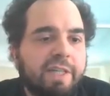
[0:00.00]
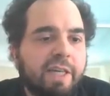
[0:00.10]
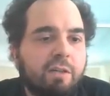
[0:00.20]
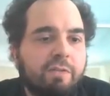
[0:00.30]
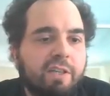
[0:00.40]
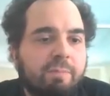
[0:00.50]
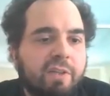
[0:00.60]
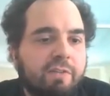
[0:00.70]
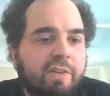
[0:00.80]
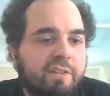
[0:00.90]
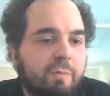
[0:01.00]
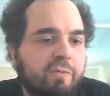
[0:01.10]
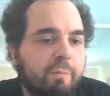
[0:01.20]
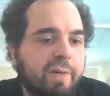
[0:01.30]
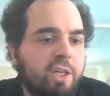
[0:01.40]
we kind of can specify some
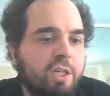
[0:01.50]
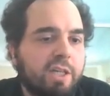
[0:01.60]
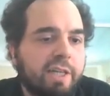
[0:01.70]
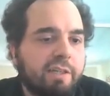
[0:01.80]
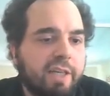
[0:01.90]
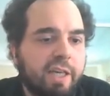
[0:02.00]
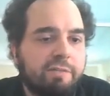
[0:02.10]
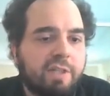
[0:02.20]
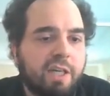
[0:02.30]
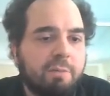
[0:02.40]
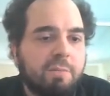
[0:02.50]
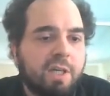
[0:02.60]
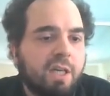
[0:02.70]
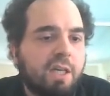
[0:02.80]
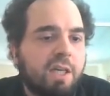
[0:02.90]
information like the lifetime,
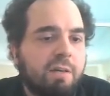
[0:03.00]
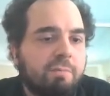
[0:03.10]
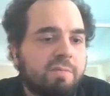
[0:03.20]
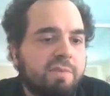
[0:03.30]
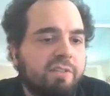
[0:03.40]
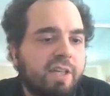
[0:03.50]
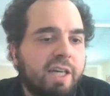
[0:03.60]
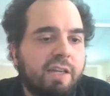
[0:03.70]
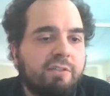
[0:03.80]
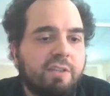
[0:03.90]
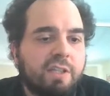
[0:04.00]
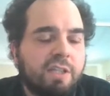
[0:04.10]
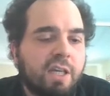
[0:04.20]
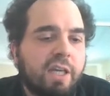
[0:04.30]
the size,